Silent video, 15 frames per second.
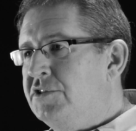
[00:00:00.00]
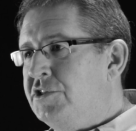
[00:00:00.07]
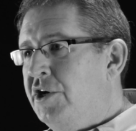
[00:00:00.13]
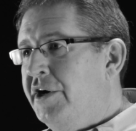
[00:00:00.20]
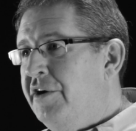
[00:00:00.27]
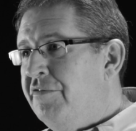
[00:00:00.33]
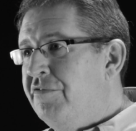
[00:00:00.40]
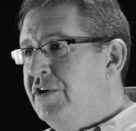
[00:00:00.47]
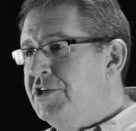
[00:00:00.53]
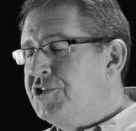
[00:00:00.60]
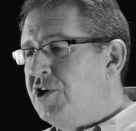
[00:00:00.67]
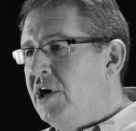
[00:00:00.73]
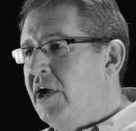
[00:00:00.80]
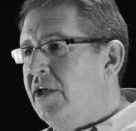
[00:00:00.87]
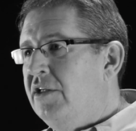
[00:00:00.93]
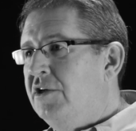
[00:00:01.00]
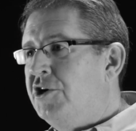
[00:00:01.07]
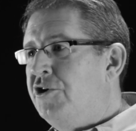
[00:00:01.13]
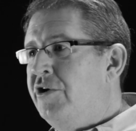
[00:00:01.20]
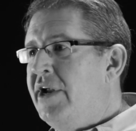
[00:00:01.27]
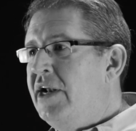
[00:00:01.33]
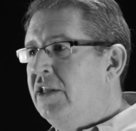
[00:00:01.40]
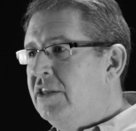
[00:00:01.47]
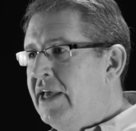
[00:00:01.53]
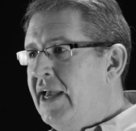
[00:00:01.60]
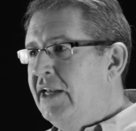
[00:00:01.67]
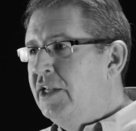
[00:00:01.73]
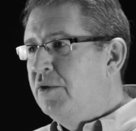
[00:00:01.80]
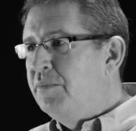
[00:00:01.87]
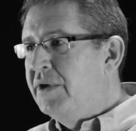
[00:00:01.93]
start your free trial, create a
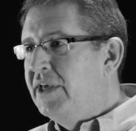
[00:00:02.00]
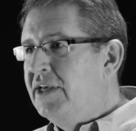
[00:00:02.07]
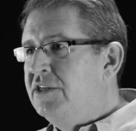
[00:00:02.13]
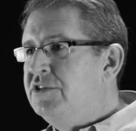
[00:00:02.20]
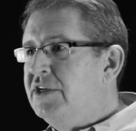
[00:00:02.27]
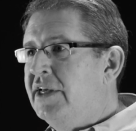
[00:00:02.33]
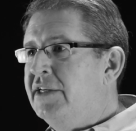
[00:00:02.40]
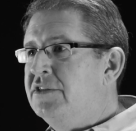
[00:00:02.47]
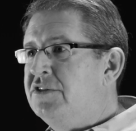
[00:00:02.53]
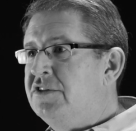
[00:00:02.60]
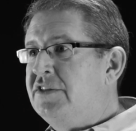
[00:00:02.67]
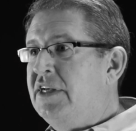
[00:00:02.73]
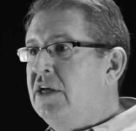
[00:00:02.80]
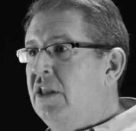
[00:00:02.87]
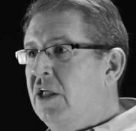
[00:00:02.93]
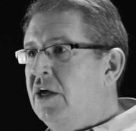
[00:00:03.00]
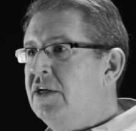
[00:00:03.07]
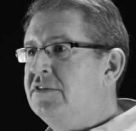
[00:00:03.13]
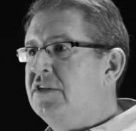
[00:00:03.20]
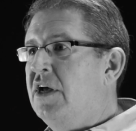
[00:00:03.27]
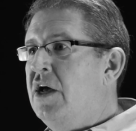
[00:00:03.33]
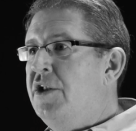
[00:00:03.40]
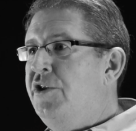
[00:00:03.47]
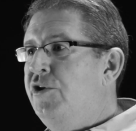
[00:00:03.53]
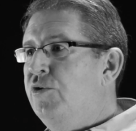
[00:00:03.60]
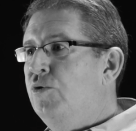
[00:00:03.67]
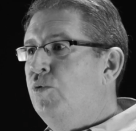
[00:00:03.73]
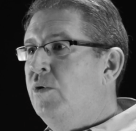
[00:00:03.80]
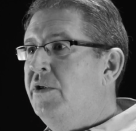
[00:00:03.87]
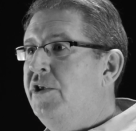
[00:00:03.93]
landing page, and sell us on
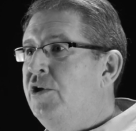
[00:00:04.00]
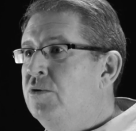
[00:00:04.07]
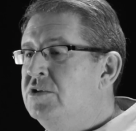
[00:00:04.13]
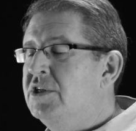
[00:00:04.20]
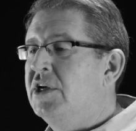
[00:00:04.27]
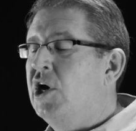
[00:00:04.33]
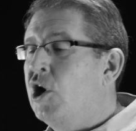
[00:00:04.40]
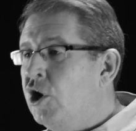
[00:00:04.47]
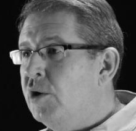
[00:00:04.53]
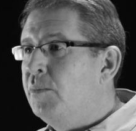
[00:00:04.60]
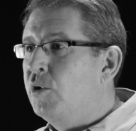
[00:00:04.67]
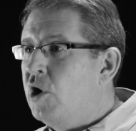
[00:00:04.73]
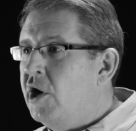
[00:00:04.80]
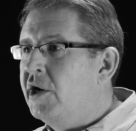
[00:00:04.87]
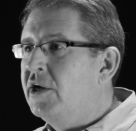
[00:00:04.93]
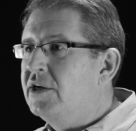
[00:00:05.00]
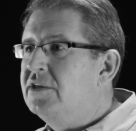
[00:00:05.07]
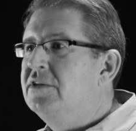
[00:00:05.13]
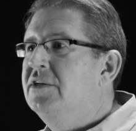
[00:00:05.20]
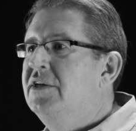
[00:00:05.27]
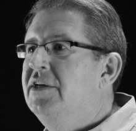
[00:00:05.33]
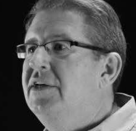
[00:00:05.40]
you using our product.